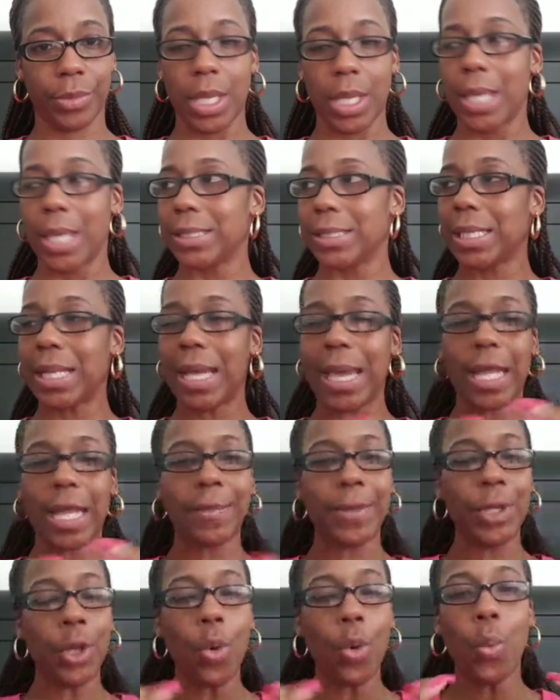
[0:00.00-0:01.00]
See, the
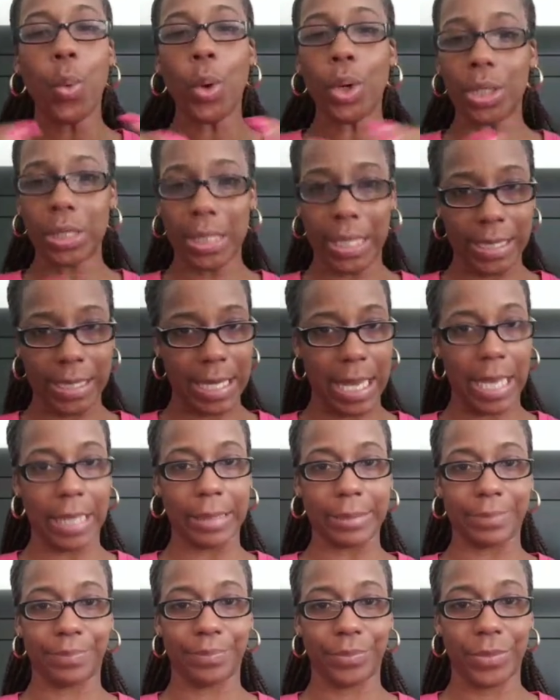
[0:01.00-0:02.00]
enemy don't work like that.
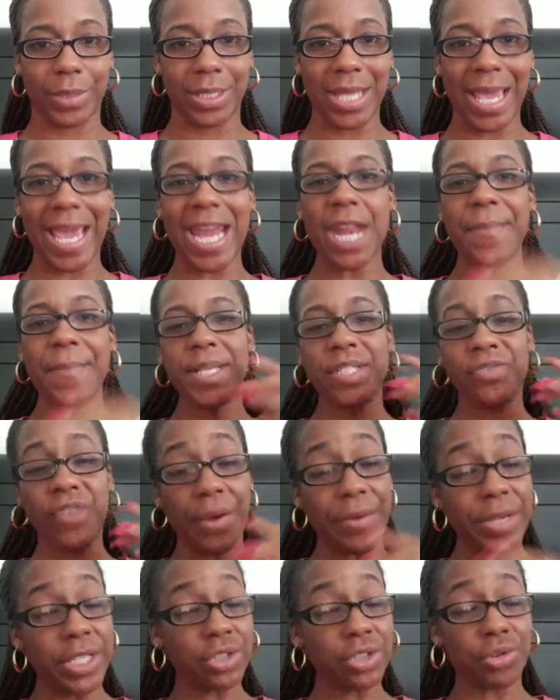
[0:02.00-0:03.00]
The enemy is
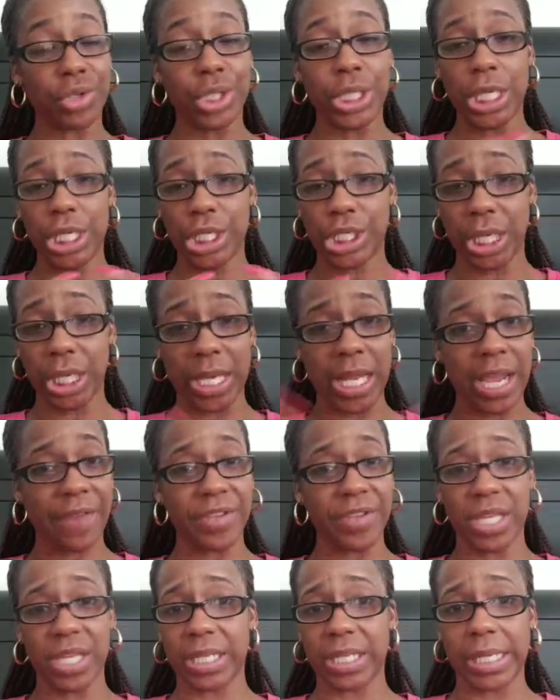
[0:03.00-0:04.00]
very strategic in
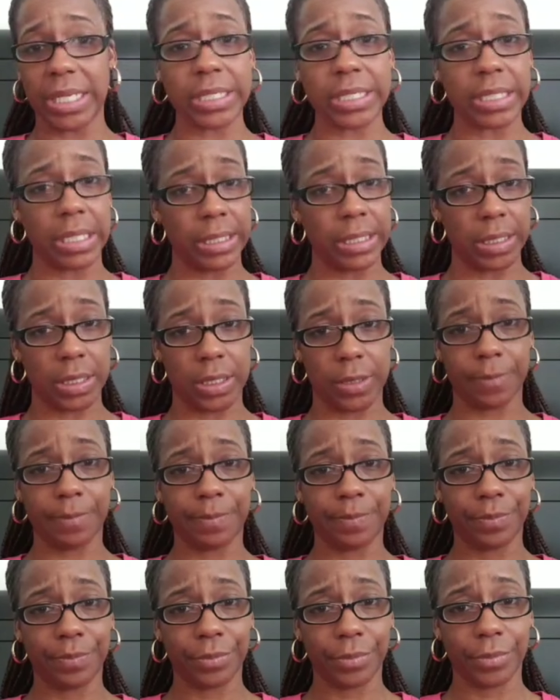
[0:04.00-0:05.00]
everything that he does.
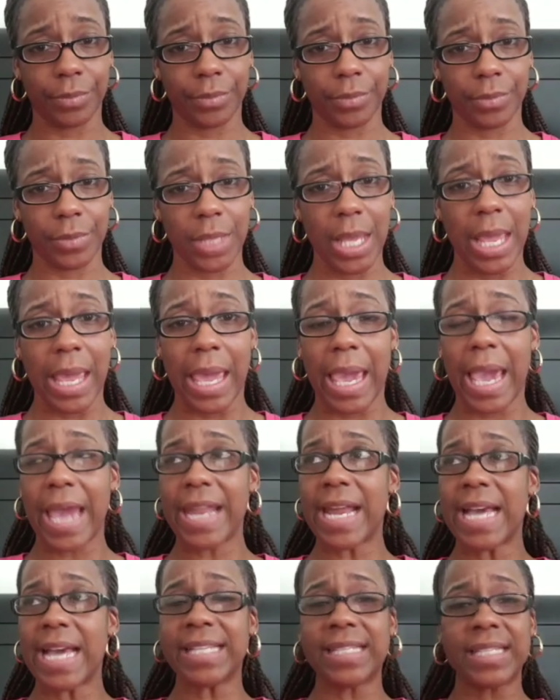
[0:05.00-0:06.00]
And
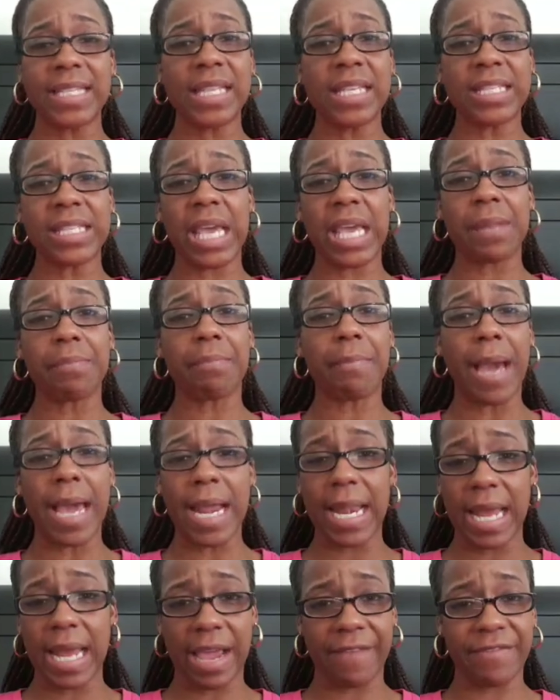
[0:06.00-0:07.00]
I see this in my
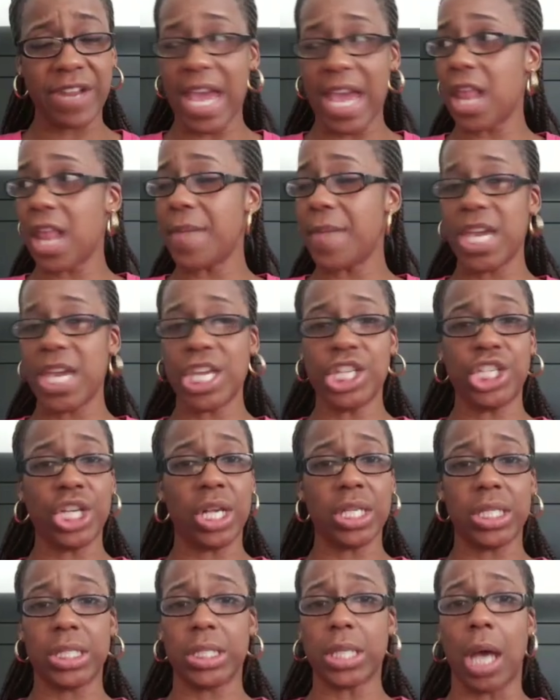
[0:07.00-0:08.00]
life. The enemy ain't
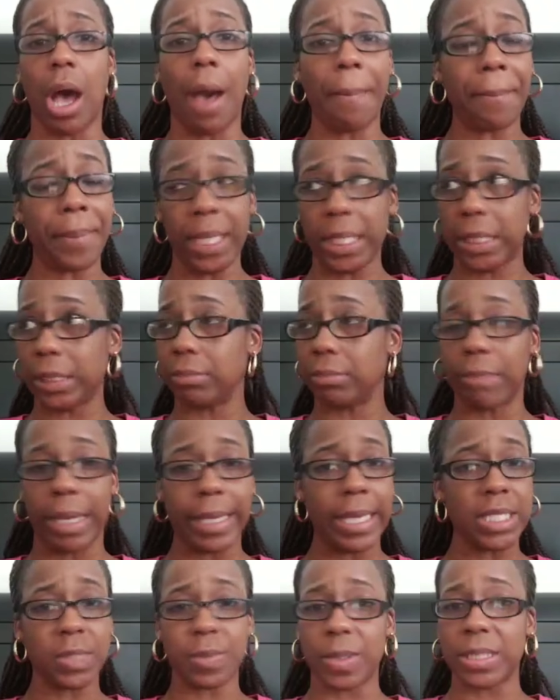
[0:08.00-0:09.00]
just up and my
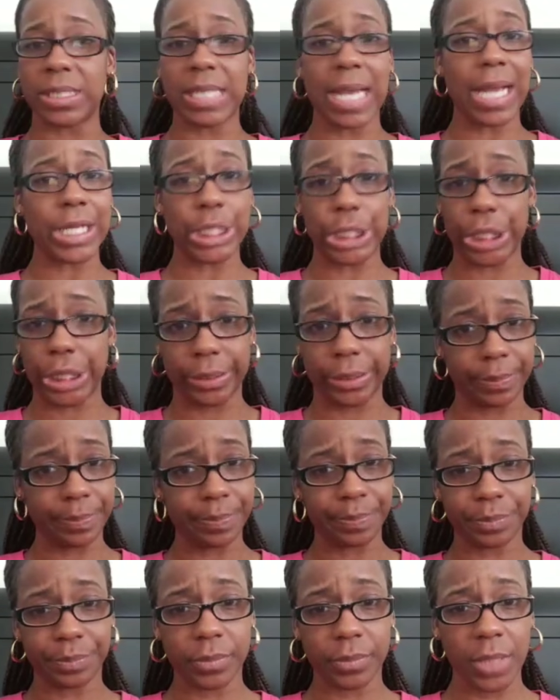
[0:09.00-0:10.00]
husband started cheating.
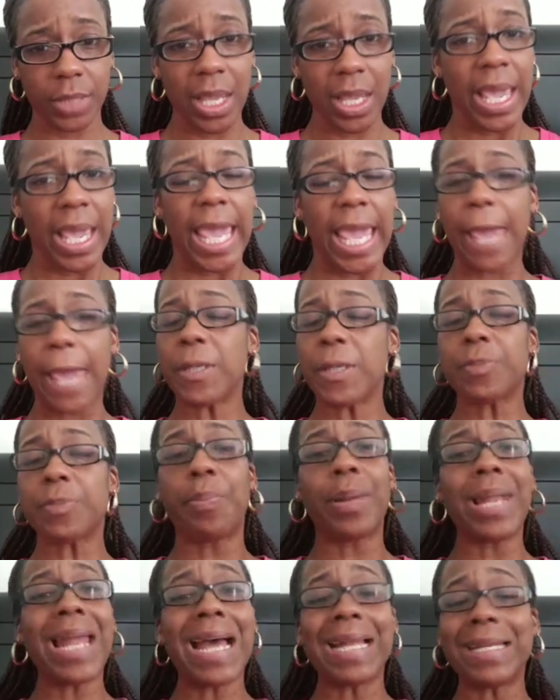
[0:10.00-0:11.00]
He was
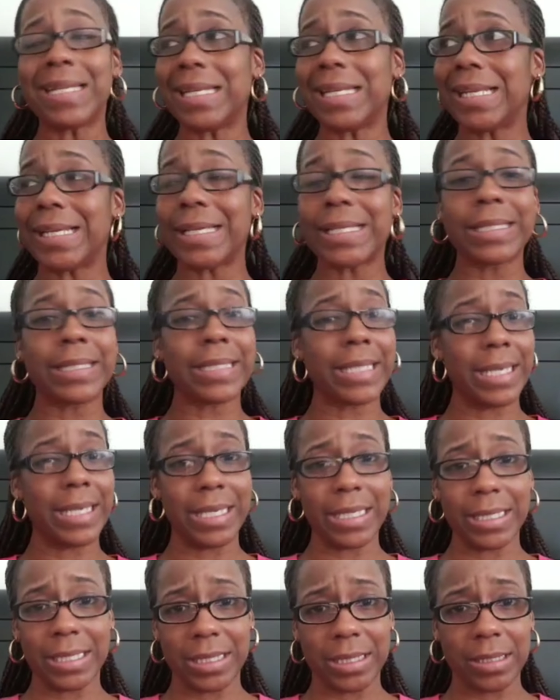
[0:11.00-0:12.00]
planting these
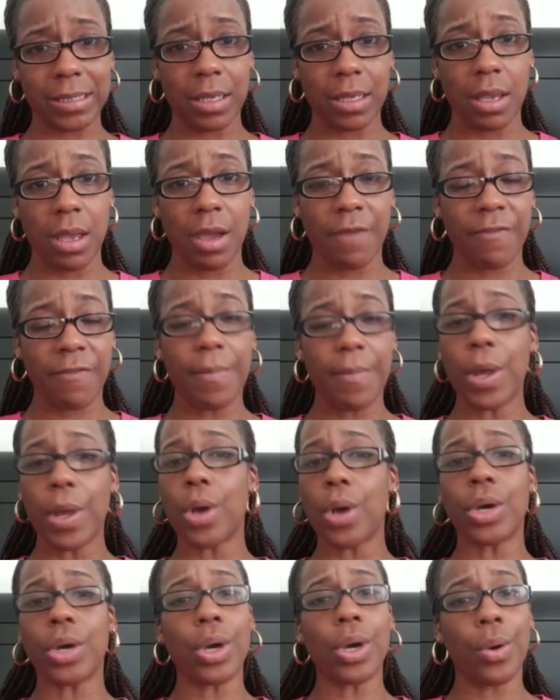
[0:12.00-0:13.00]
seeds from
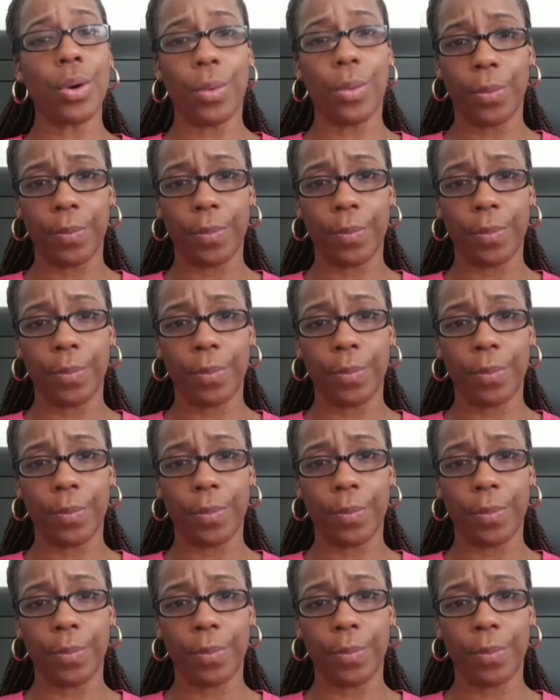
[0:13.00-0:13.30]
long ago.